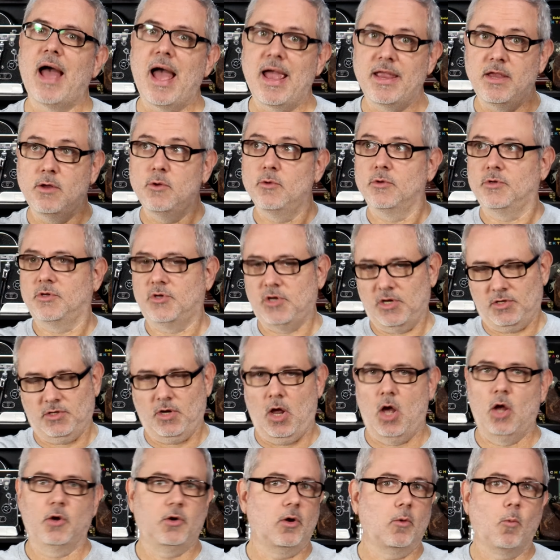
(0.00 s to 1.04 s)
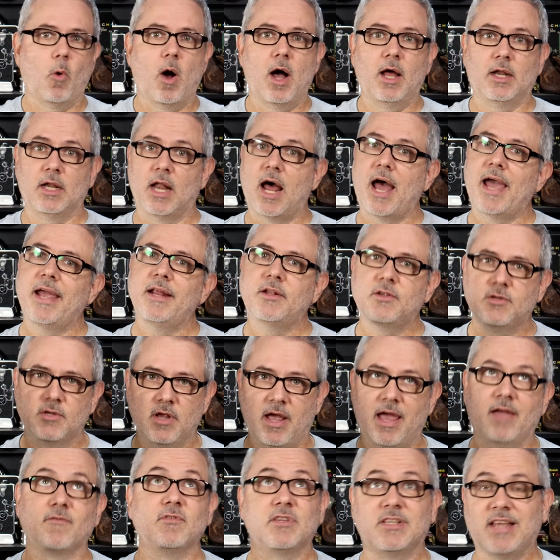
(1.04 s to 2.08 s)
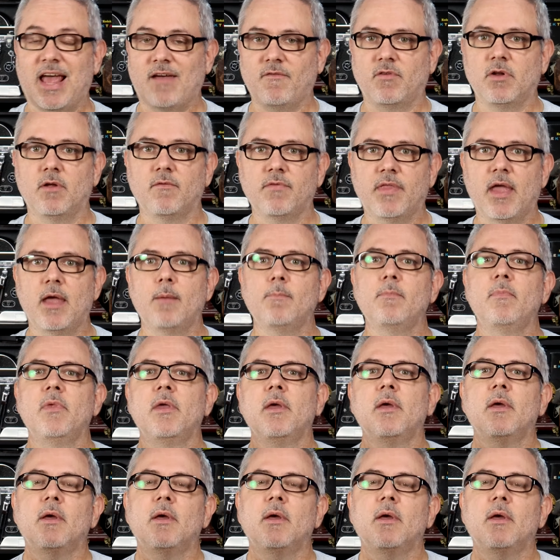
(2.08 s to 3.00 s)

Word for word: I use just 100 watt lights. I have seven of them.